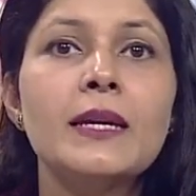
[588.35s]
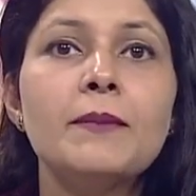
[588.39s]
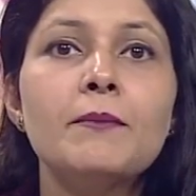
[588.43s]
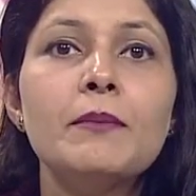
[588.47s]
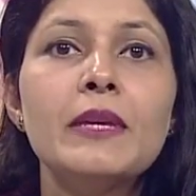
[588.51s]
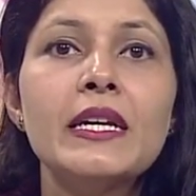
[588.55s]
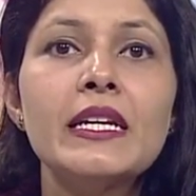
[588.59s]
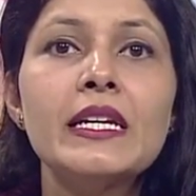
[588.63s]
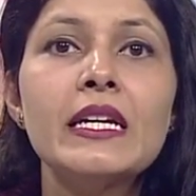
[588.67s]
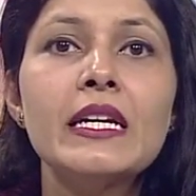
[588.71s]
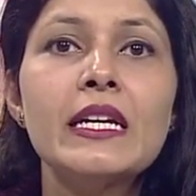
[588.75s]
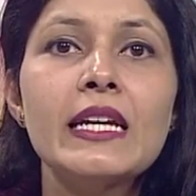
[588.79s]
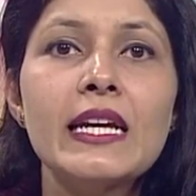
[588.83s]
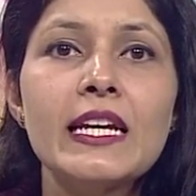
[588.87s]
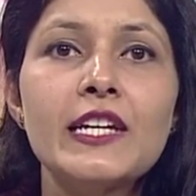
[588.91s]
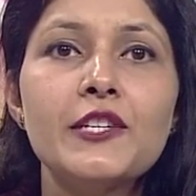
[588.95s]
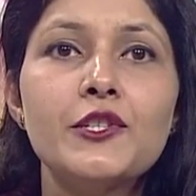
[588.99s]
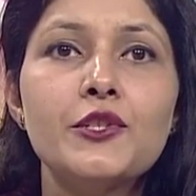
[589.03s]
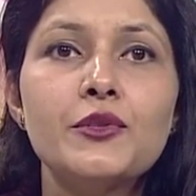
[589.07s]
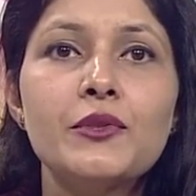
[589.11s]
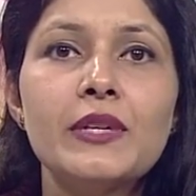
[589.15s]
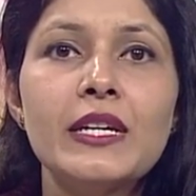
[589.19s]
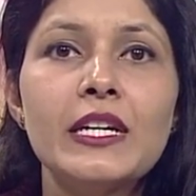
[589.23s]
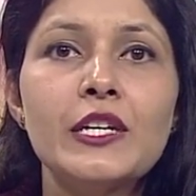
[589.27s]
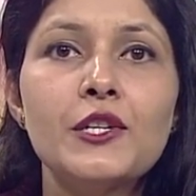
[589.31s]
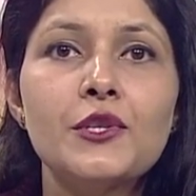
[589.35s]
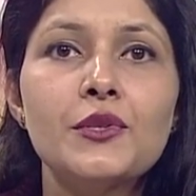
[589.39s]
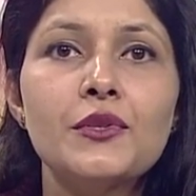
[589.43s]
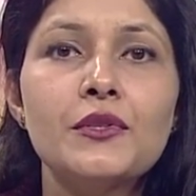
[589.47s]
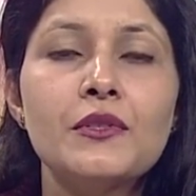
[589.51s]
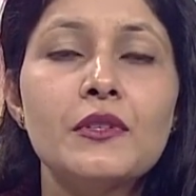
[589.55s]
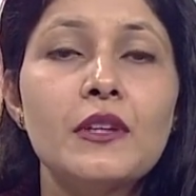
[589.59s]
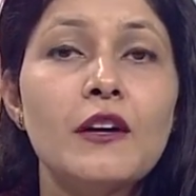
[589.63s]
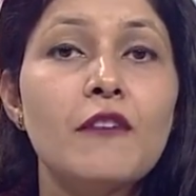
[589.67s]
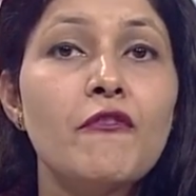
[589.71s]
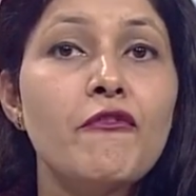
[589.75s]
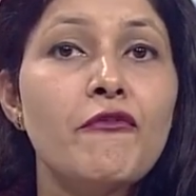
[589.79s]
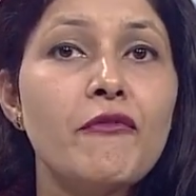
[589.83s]
making
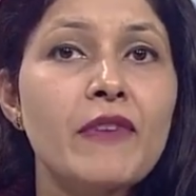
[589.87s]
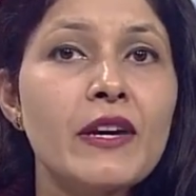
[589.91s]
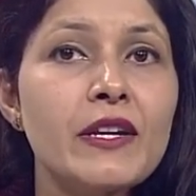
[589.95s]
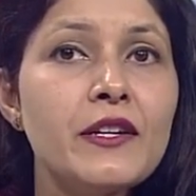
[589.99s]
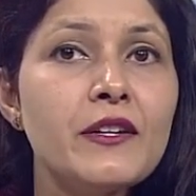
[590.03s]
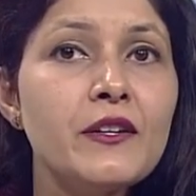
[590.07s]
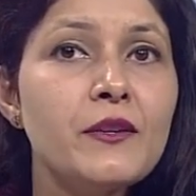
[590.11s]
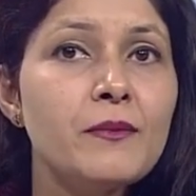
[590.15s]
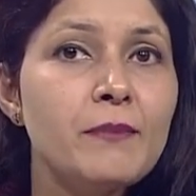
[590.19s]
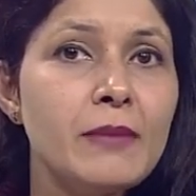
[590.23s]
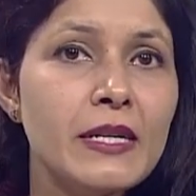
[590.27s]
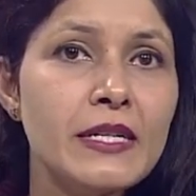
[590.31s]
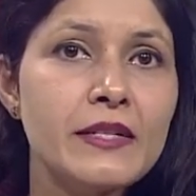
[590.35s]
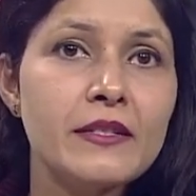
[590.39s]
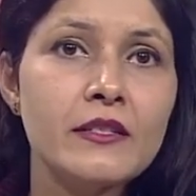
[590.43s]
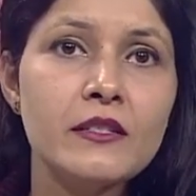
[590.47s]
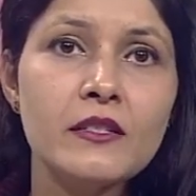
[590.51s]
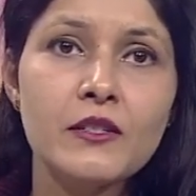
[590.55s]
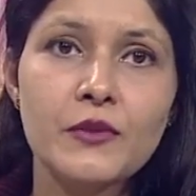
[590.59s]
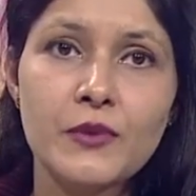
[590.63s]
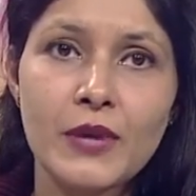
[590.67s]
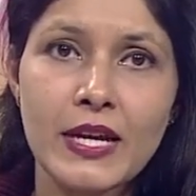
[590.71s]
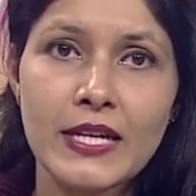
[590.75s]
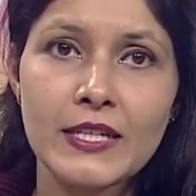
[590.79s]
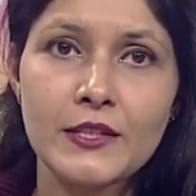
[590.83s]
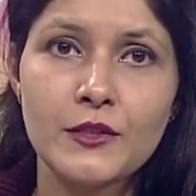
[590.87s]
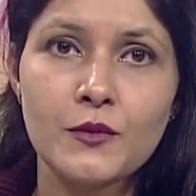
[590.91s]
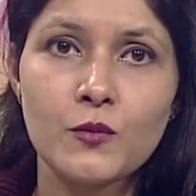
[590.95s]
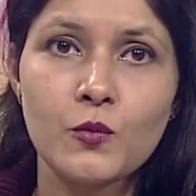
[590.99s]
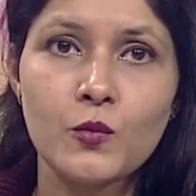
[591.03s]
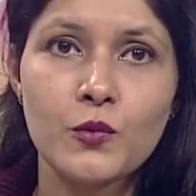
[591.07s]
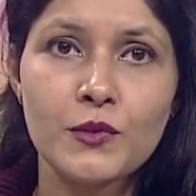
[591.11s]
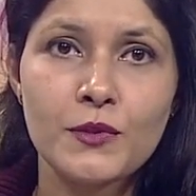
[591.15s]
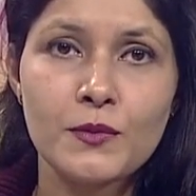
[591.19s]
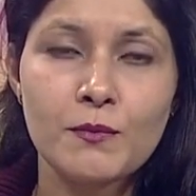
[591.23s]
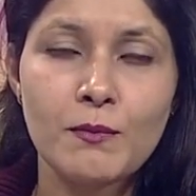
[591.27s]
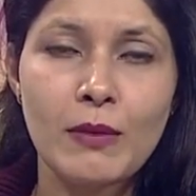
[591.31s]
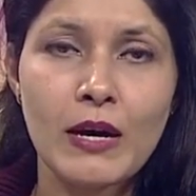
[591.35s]
education a fundamental right,
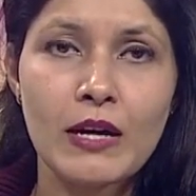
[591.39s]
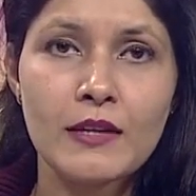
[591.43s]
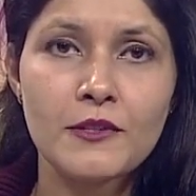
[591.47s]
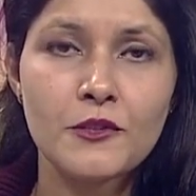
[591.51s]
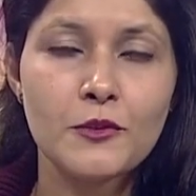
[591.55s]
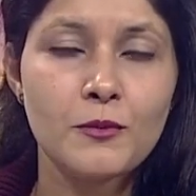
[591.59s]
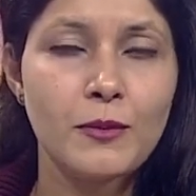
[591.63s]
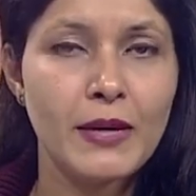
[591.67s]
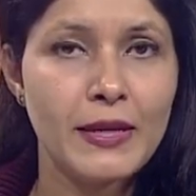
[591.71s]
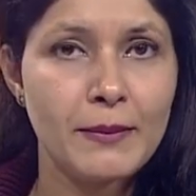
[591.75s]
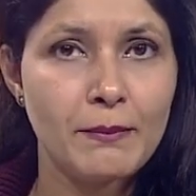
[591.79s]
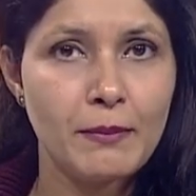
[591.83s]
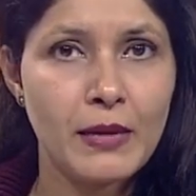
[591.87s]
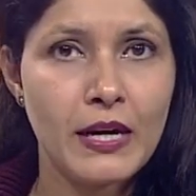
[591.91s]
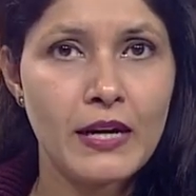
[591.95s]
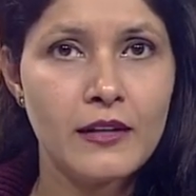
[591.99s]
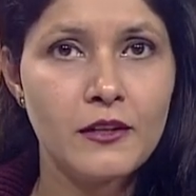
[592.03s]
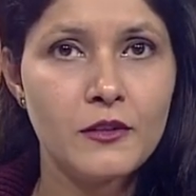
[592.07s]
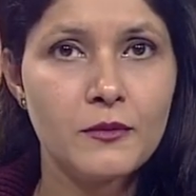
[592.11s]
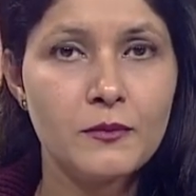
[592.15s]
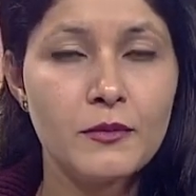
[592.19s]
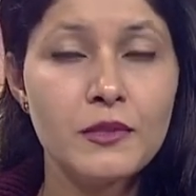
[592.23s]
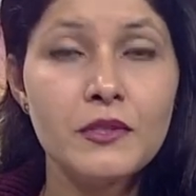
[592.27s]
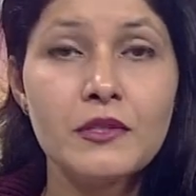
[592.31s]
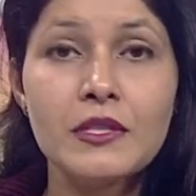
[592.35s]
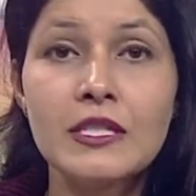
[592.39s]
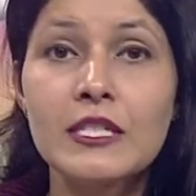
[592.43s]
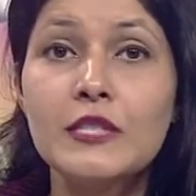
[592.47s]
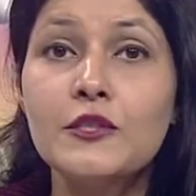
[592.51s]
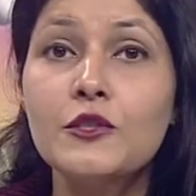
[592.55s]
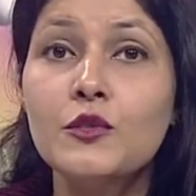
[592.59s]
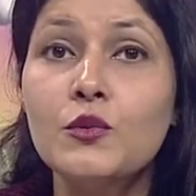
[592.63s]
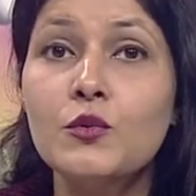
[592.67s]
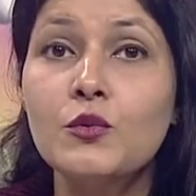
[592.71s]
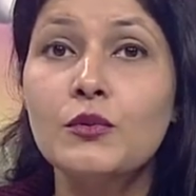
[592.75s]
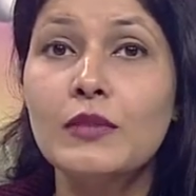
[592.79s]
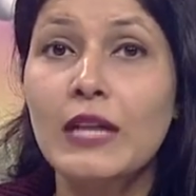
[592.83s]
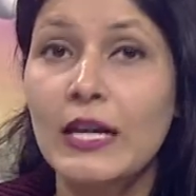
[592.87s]
was passed by Parliament
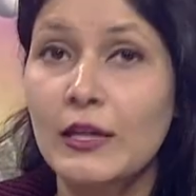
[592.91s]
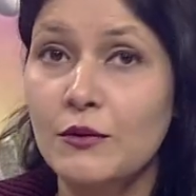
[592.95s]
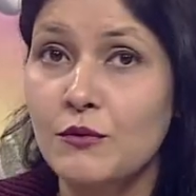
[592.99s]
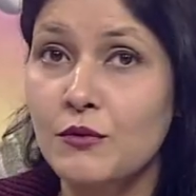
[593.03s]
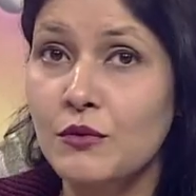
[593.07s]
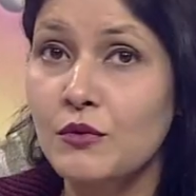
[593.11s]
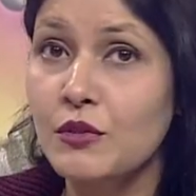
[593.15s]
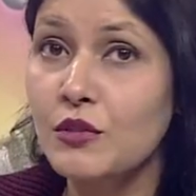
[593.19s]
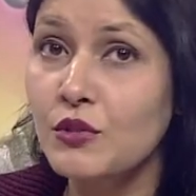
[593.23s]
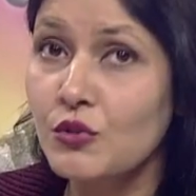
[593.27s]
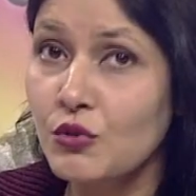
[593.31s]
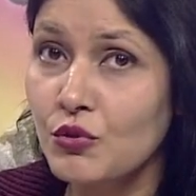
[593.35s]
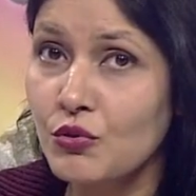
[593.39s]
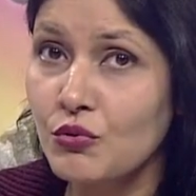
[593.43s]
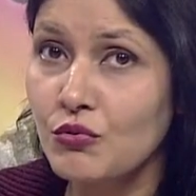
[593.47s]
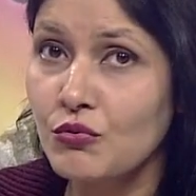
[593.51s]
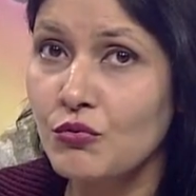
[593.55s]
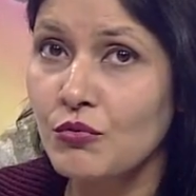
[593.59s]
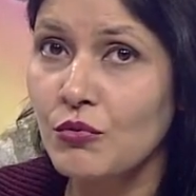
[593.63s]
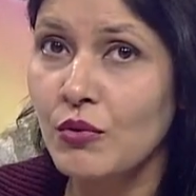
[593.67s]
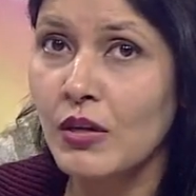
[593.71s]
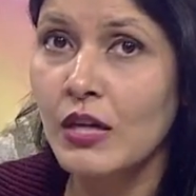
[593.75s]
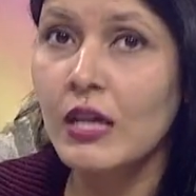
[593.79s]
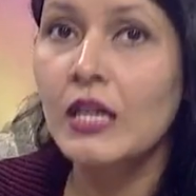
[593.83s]
in 2002.